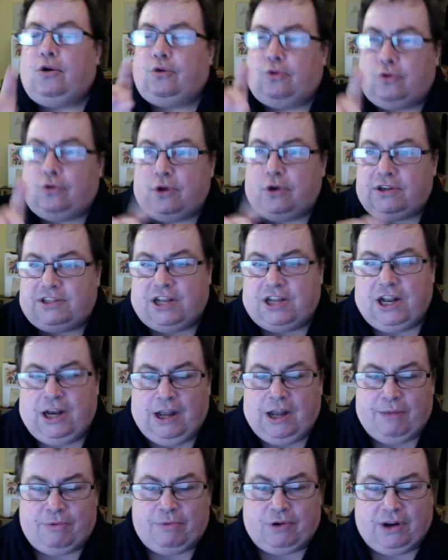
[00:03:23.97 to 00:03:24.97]
Question
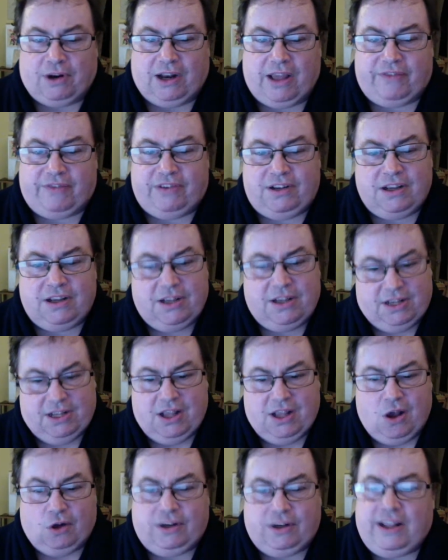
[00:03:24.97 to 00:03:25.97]
number eleven.
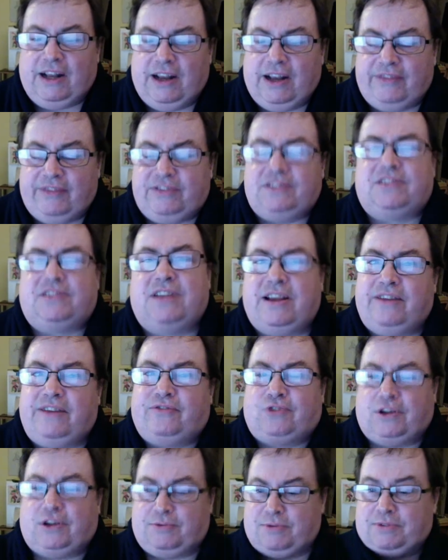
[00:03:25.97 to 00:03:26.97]
On the eleventh day of
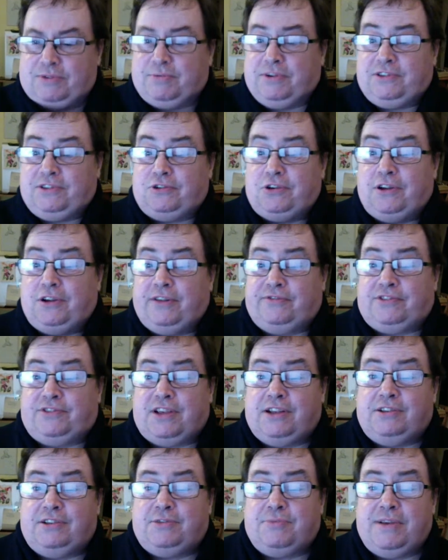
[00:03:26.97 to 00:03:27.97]
Christmas, my true love
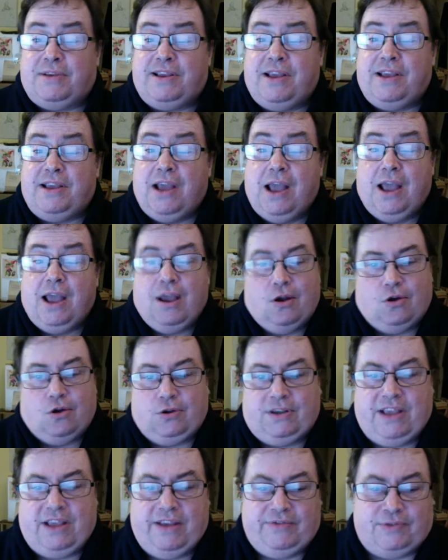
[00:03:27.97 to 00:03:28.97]
sends me, or
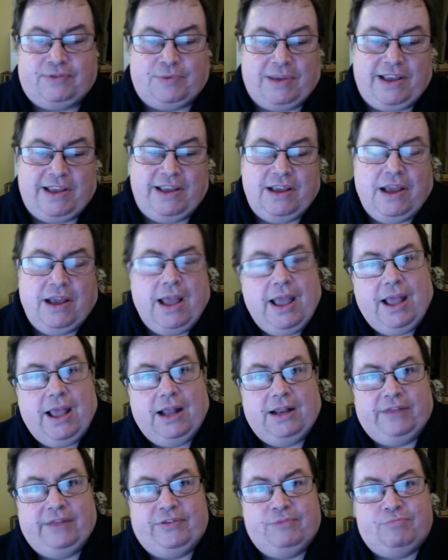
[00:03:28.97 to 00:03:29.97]
gives me,
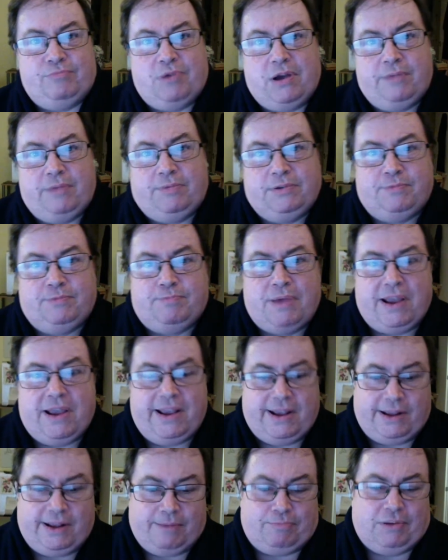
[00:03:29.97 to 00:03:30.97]
eleven pipers
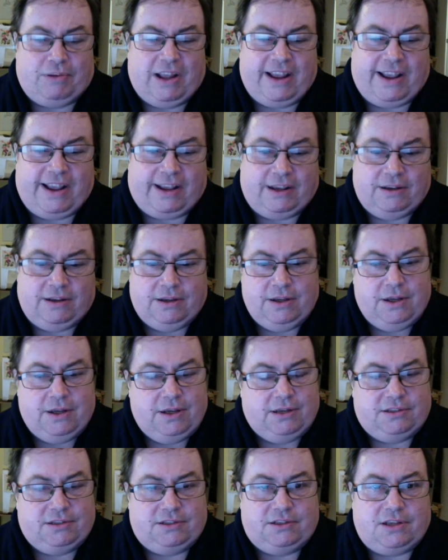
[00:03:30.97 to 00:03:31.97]
pay, playing.
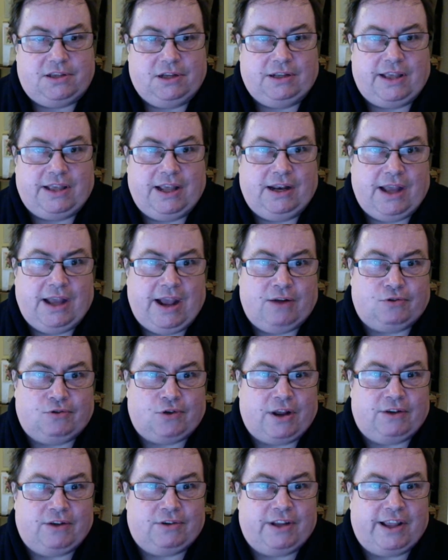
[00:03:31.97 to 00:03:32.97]
It's going to get loud
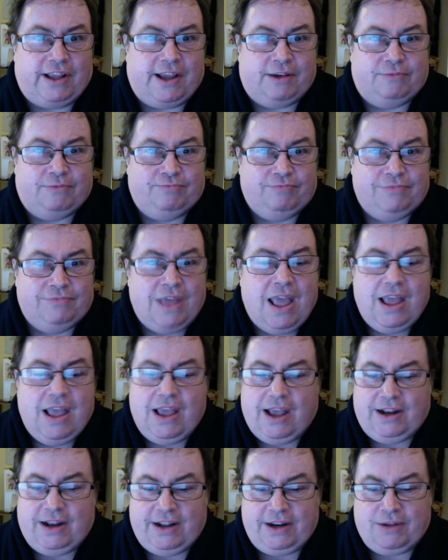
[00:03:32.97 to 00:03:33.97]
round here.
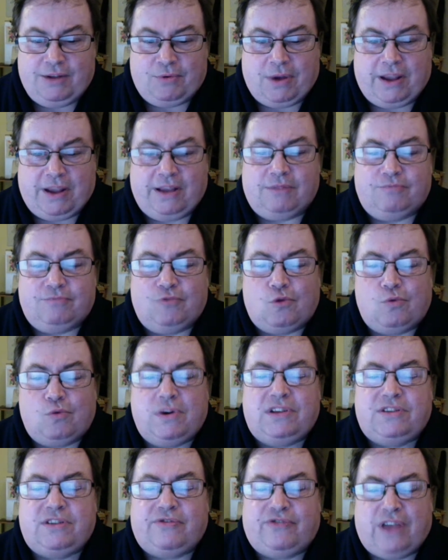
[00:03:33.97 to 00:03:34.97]
At any rate,
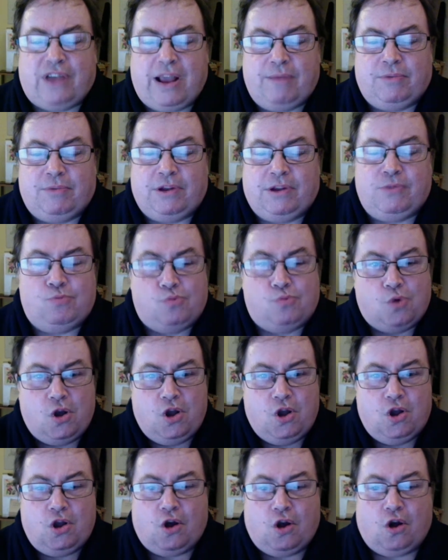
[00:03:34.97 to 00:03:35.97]
which family
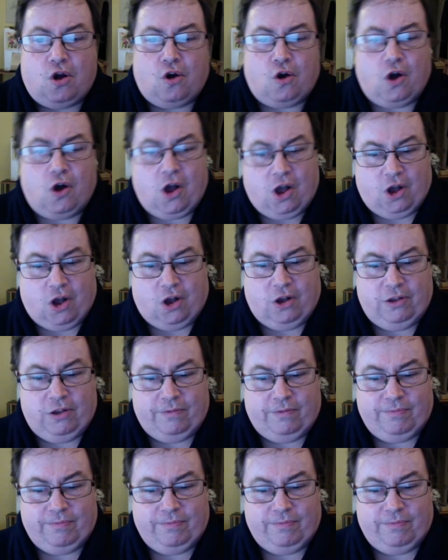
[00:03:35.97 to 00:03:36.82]
were or are